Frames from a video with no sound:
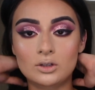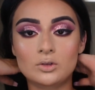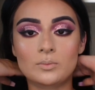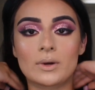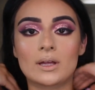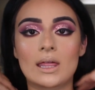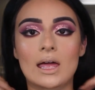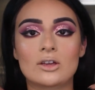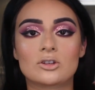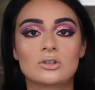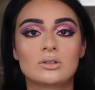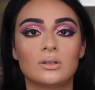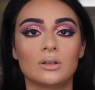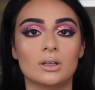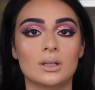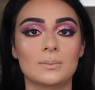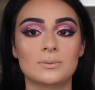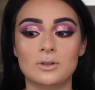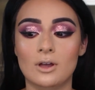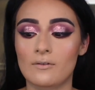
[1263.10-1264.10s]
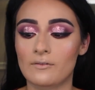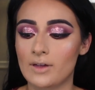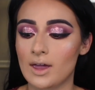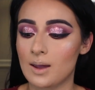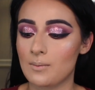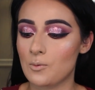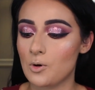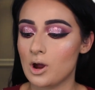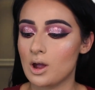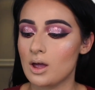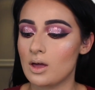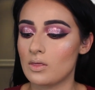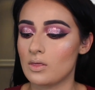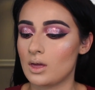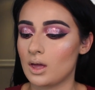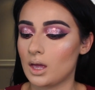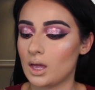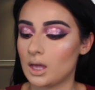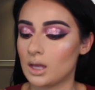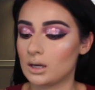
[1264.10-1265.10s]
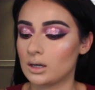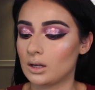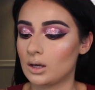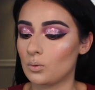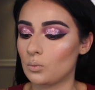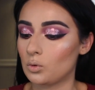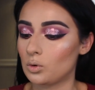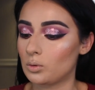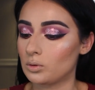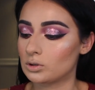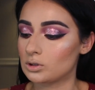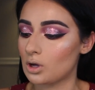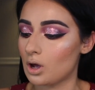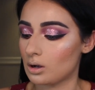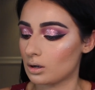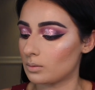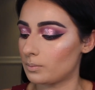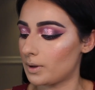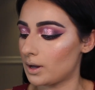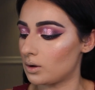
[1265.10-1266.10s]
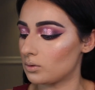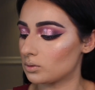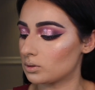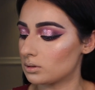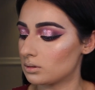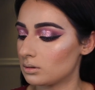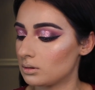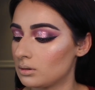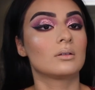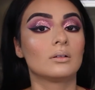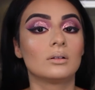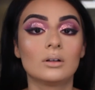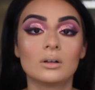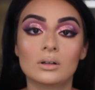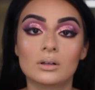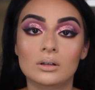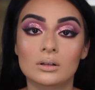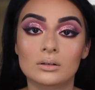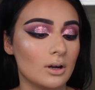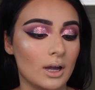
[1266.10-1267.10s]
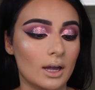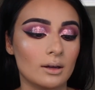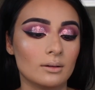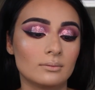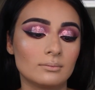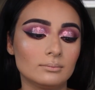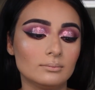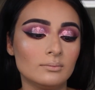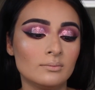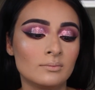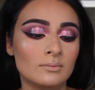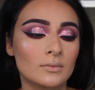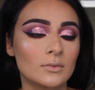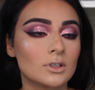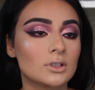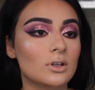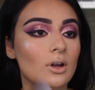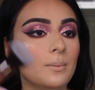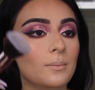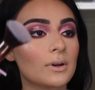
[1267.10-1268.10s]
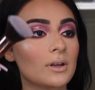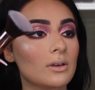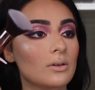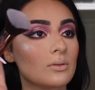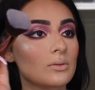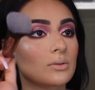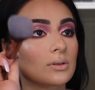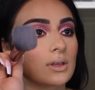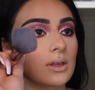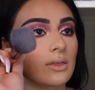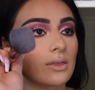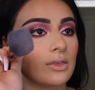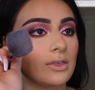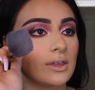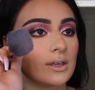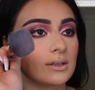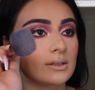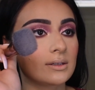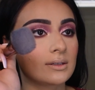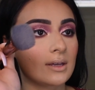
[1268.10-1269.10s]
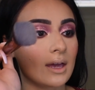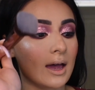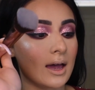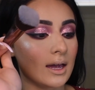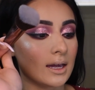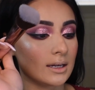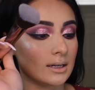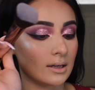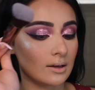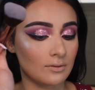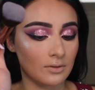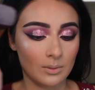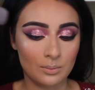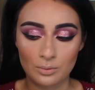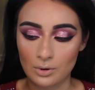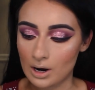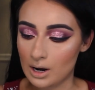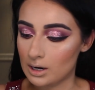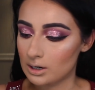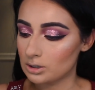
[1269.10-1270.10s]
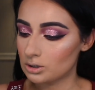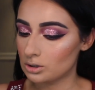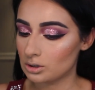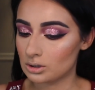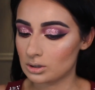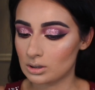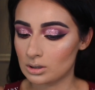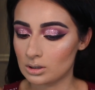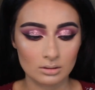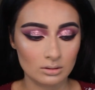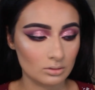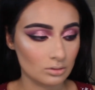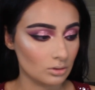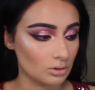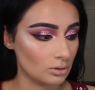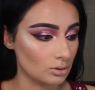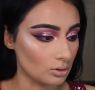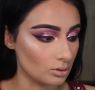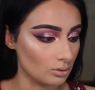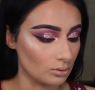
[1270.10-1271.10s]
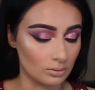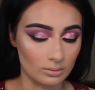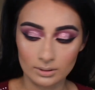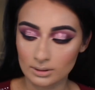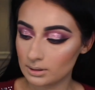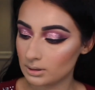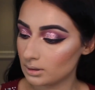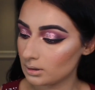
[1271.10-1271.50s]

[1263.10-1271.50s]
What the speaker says: do my lashes and lips off camera, and then we'll talk about the look. Okay, so I'm gonna use this side of the brush to